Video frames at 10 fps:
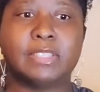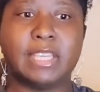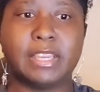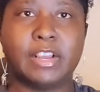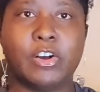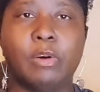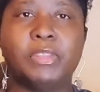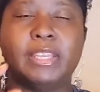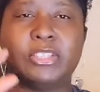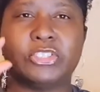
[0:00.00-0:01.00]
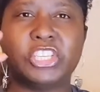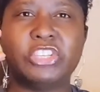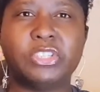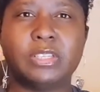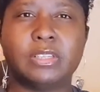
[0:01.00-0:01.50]
took it home. Then it's a
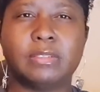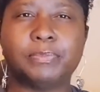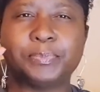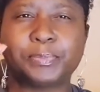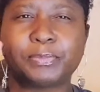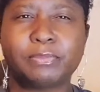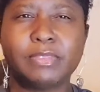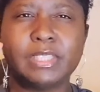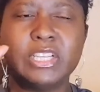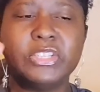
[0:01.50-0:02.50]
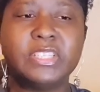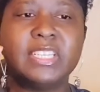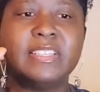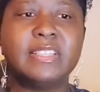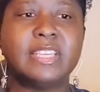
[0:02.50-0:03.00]
tension
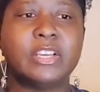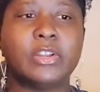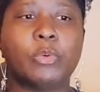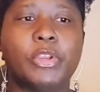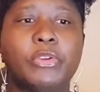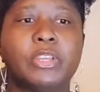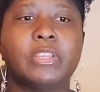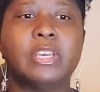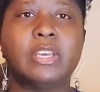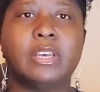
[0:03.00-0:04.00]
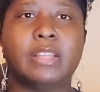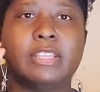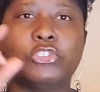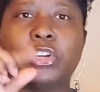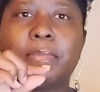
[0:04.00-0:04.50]
thing on it where you can,
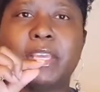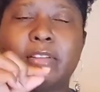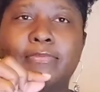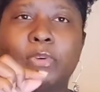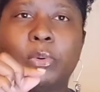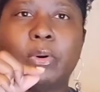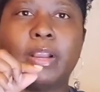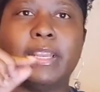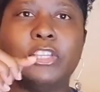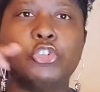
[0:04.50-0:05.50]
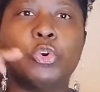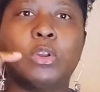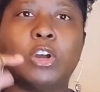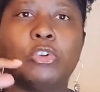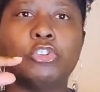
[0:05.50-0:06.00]
they started me at a 4, and as you
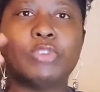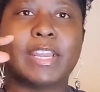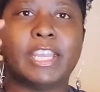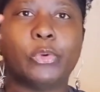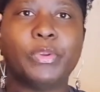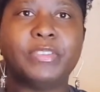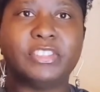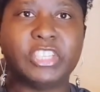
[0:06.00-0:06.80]
go along, you try to increase the